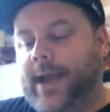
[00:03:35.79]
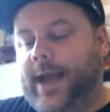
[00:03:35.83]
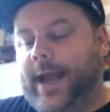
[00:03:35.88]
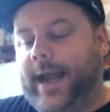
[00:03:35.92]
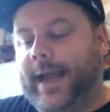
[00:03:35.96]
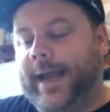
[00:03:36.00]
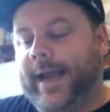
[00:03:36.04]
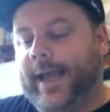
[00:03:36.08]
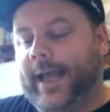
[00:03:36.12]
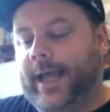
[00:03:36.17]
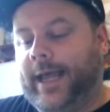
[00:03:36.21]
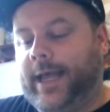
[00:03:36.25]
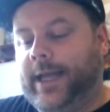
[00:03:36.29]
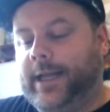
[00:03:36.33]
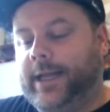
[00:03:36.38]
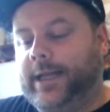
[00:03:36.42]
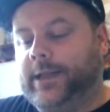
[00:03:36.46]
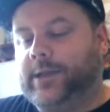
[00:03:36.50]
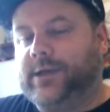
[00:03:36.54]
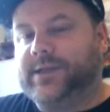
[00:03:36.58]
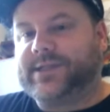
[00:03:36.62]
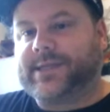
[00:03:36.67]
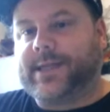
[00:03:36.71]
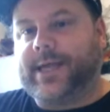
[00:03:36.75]
and it
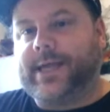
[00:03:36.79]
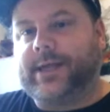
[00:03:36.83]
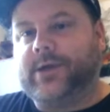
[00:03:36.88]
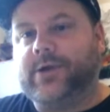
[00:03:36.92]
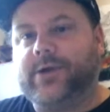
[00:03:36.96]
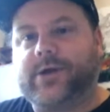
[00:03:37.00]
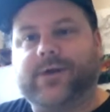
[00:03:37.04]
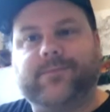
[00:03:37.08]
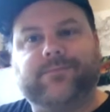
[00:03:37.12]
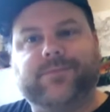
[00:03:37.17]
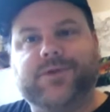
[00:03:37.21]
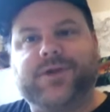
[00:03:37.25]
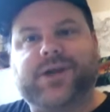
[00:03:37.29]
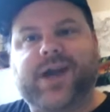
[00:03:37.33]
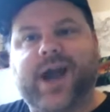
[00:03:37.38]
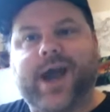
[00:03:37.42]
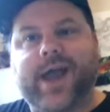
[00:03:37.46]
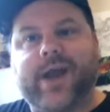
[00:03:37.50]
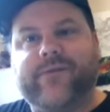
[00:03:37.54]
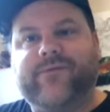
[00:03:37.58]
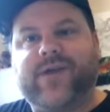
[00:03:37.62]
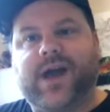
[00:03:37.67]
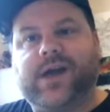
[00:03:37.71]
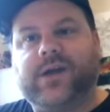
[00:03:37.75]
looks like you're
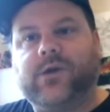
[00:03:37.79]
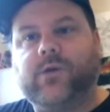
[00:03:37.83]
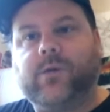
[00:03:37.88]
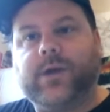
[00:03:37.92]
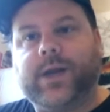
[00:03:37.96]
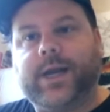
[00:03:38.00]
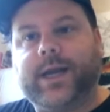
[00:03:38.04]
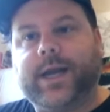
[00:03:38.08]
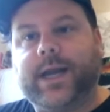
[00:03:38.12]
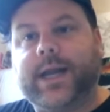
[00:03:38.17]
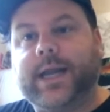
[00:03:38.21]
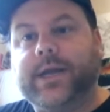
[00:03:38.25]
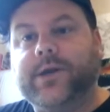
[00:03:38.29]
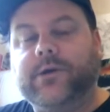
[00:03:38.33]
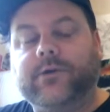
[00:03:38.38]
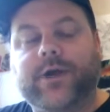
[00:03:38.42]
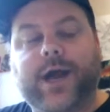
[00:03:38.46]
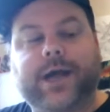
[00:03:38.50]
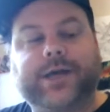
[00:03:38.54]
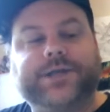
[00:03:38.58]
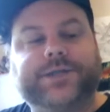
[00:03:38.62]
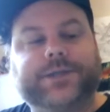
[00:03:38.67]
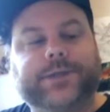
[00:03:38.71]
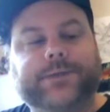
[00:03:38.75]
kind of not going in any
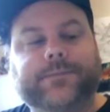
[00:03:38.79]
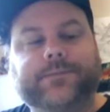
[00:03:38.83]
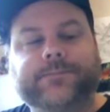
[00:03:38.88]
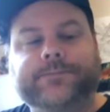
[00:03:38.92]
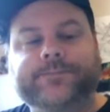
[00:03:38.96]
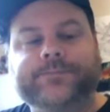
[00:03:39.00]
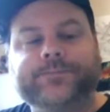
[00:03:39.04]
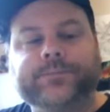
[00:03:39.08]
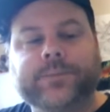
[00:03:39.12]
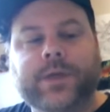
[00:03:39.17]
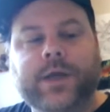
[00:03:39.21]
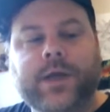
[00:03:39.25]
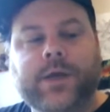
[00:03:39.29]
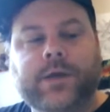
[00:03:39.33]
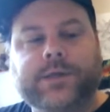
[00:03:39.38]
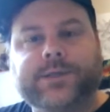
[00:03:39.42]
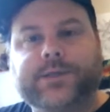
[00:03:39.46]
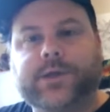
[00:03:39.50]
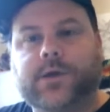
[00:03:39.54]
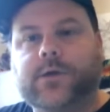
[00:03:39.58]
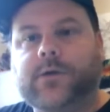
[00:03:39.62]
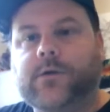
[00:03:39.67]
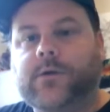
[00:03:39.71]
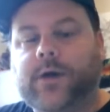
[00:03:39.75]
direction.
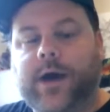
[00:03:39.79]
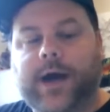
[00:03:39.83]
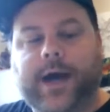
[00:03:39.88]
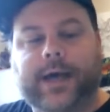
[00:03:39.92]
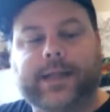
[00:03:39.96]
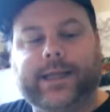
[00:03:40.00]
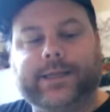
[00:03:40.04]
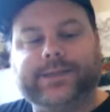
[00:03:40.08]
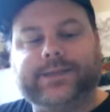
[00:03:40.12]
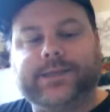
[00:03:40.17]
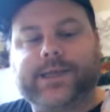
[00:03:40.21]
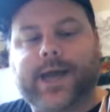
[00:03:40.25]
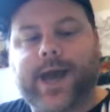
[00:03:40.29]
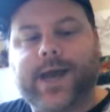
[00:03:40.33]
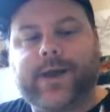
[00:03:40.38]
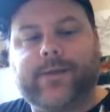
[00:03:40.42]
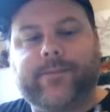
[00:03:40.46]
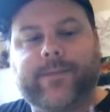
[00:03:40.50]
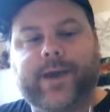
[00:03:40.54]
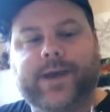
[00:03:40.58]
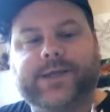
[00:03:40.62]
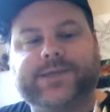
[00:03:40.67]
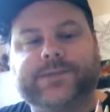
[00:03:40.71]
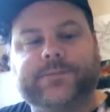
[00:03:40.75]
So I like to kind of
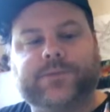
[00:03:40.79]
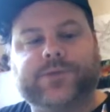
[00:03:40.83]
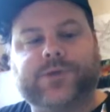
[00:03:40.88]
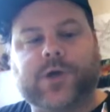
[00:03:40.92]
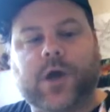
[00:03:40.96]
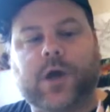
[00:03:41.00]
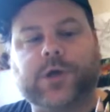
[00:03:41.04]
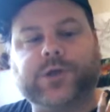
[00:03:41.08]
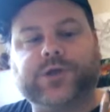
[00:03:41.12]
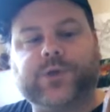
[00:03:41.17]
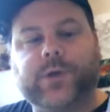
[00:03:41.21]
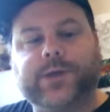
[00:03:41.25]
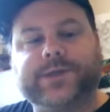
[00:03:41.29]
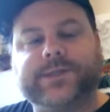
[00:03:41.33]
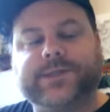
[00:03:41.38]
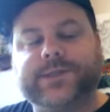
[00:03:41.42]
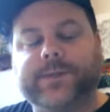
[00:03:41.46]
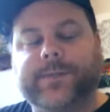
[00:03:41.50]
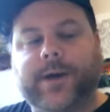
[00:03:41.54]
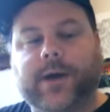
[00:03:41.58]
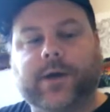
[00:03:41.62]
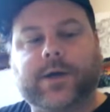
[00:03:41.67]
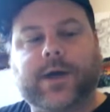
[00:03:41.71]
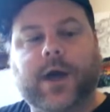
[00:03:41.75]
make some strong choices
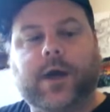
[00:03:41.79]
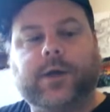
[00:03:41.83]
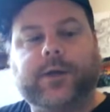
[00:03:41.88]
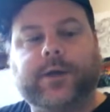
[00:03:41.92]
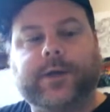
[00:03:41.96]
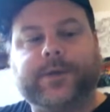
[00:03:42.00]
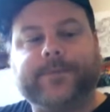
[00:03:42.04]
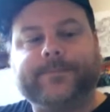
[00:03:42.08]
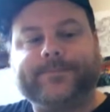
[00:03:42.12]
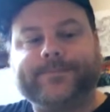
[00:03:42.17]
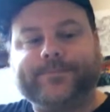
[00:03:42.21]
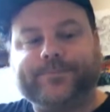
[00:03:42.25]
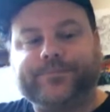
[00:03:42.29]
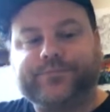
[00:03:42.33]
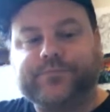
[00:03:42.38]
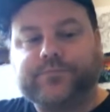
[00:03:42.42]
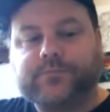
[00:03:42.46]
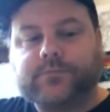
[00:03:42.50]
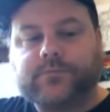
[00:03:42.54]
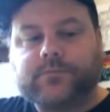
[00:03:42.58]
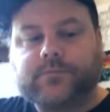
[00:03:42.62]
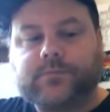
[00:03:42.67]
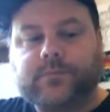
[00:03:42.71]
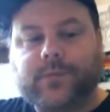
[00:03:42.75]
about color.
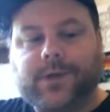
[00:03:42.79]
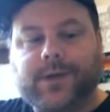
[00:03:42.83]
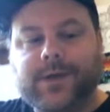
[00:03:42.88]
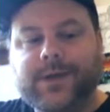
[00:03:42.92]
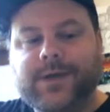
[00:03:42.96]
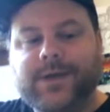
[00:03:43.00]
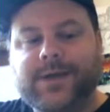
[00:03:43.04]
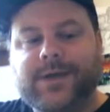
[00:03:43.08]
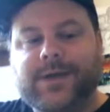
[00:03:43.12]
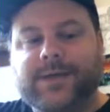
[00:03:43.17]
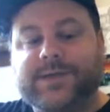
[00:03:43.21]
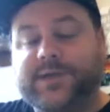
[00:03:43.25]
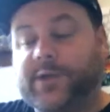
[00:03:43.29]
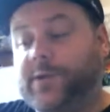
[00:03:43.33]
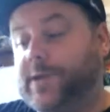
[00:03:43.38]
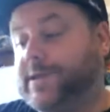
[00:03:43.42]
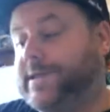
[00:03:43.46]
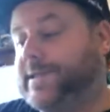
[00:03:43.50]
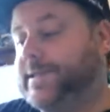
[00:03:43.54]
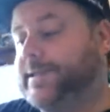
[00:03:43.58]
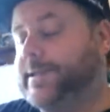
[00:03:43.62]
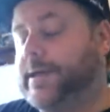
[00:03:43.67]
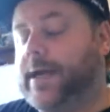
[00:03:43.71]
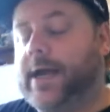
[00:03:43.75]
So this
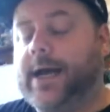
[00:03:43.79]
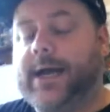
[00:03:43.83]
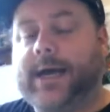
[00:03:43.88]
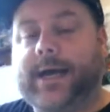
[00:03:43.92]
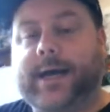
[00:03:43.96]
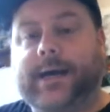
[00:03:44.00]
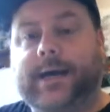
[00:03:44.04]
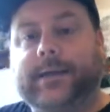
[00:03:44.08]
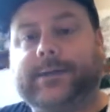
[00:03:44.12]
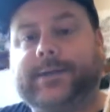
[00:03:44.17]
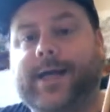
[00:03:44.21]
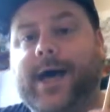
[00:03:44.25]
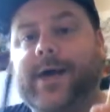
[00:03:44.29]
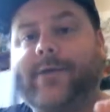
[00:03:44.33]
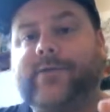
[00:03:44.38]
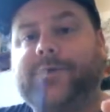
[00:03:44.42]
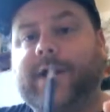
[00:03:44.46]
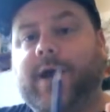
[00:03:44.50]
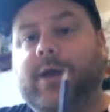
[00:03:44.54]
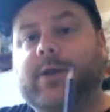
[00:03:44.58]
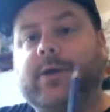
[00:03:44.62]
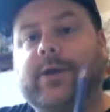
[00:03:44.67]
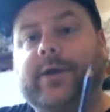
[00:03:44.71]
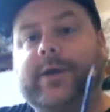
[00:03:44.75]
is a lot of
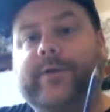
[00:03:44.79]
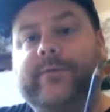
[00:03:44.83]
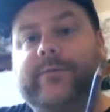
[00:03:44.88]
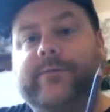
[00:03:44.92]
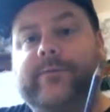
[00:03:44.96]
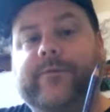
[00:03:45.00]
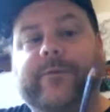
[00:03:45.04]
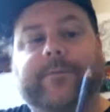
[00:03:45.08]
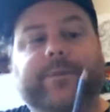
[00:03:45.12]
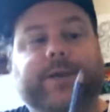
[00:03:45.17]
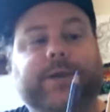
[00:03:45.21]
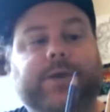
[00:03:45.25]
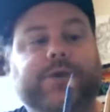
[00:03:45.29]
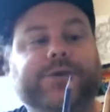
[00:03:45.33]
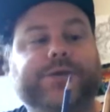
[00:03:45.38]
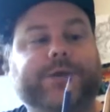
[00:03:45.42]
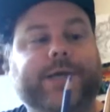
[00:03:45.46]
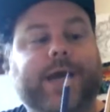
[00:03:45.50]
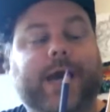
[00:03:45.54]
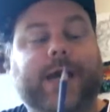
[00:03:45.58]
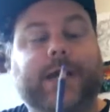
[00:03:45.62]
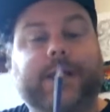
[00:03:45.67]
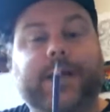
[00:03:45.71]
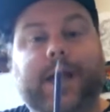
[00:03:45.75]
color even for me.
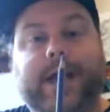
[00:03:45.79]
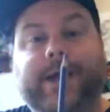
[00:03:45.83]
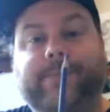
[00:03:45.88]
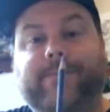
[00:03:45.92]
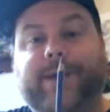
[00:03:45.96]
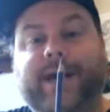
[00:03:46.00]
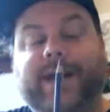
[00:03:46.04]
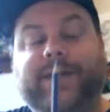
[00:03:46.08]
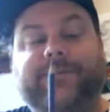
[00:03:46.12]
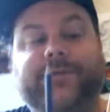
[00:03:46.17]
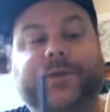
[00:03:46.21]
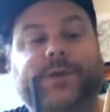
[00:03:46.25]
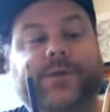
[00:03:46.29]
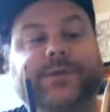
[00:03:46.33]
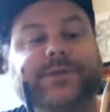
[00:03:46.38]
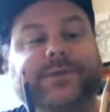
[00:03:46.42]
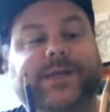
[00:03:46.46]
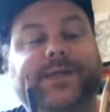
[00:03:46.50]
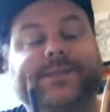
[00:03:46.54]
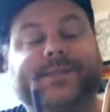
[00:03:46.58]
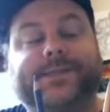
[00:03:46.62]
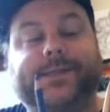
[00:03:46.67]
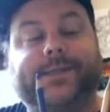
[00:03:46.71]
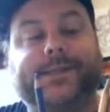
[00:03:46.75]
Usually I might even use
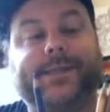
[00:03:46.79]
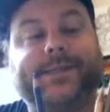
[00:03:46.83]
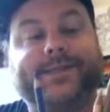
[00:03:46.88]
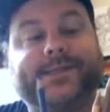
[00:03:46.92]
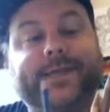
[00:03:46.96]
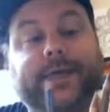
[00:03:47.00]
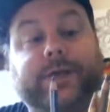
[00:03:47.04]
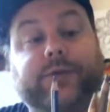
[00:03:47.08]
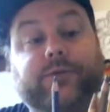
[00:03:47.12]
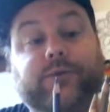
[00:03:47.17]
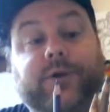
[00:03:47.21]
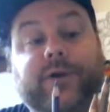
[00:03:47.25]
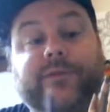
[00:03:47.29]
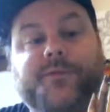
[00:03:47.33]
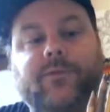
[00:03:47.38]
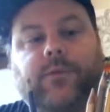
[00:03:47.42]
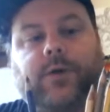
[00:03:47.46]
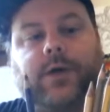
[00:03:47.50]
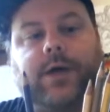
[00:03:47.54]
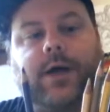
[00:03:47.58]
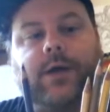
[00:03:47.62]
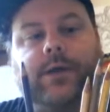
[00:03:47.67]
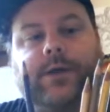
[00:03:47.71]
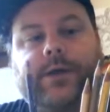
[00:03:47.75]
less than this, like 3 or
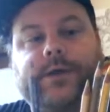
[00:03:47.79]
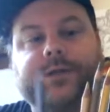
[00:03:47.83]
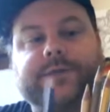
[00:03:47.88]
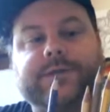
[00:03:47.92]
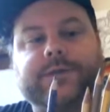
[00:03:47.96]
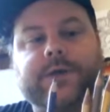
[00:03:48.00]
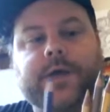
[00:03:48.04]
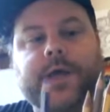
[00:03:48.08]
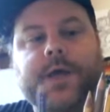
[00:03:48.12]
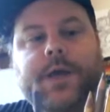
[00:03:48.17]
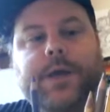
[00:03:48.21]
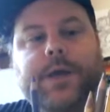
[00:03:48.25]
4 colors.